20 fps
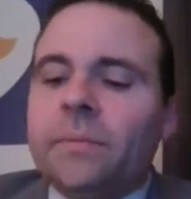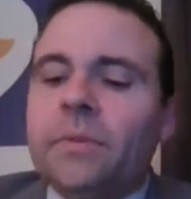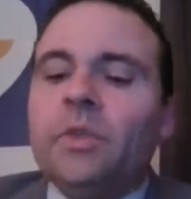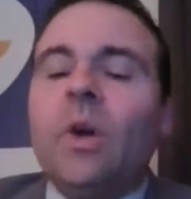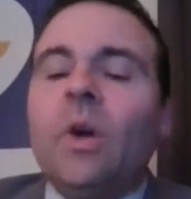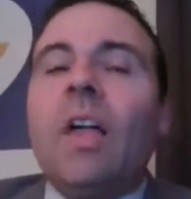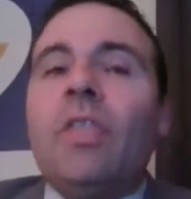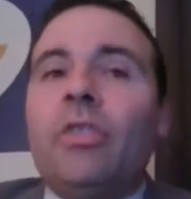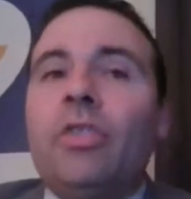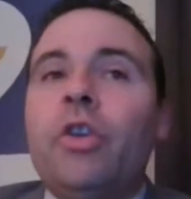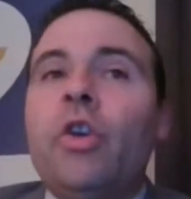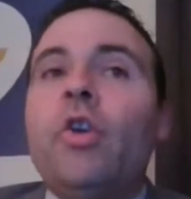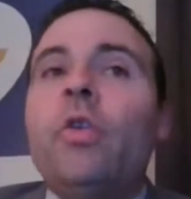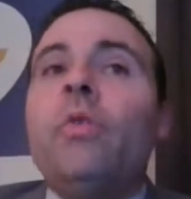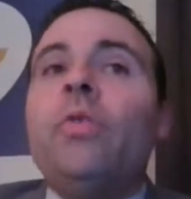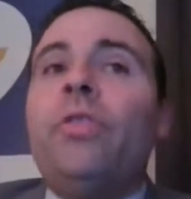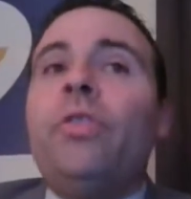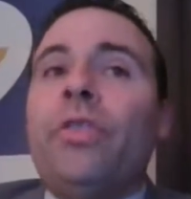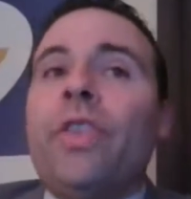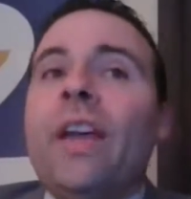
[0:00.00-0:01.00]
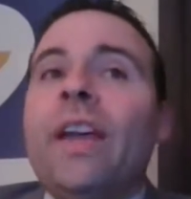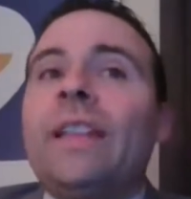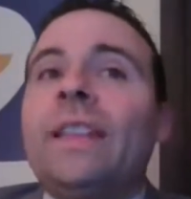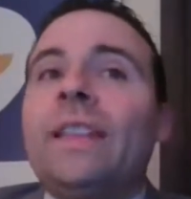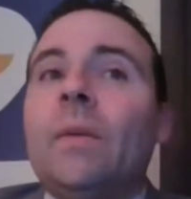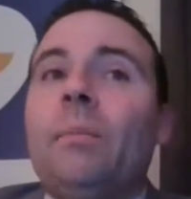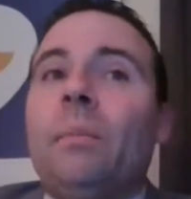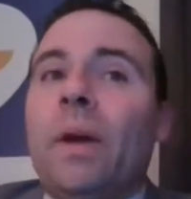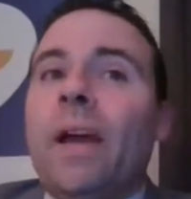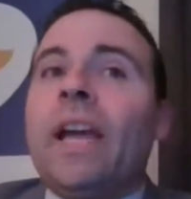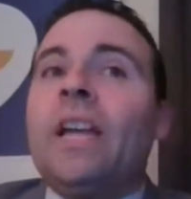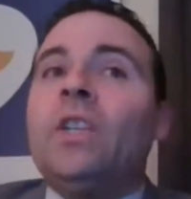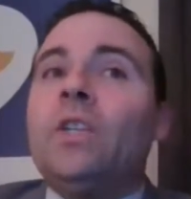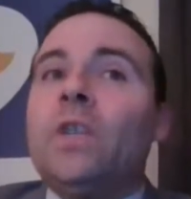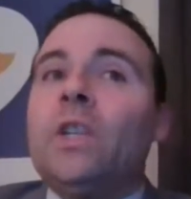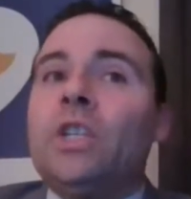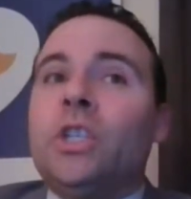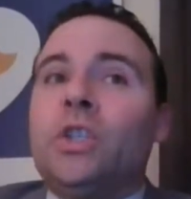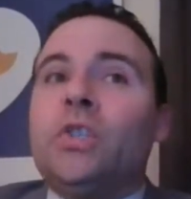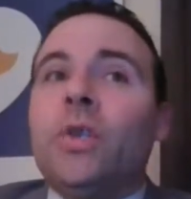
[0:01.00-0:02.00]
So I do think the
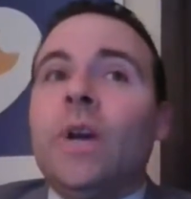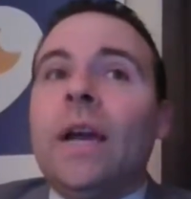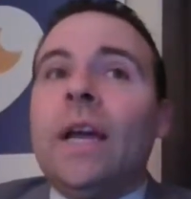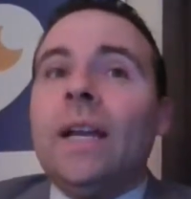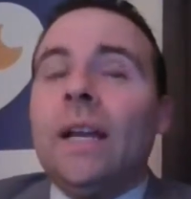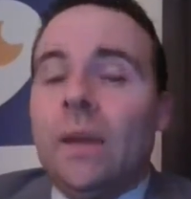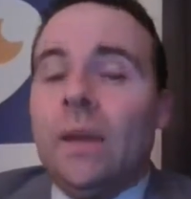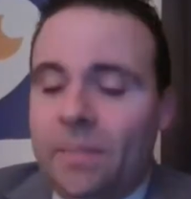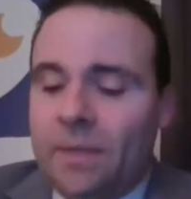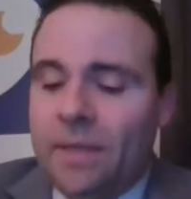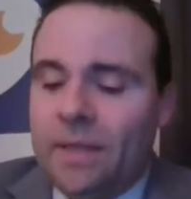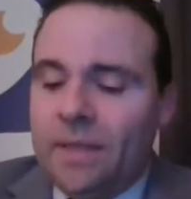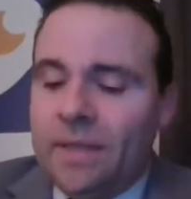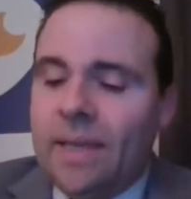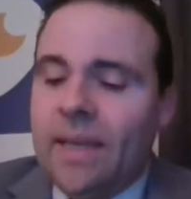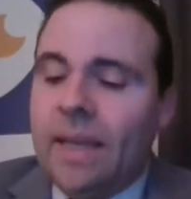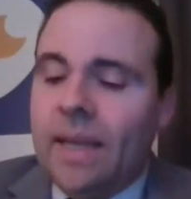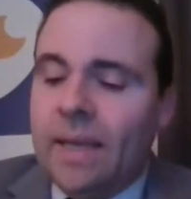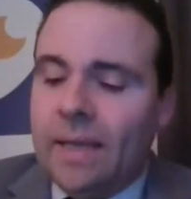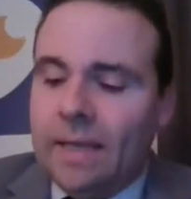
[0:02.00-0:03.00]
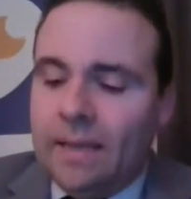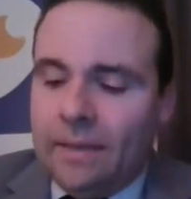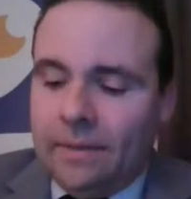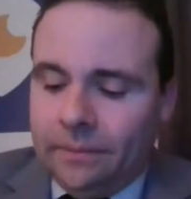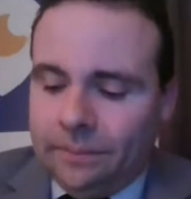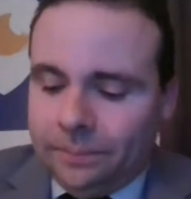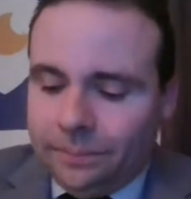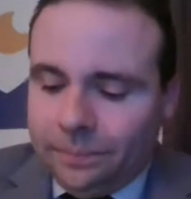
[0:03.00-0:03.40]
Patriots trade up to 10.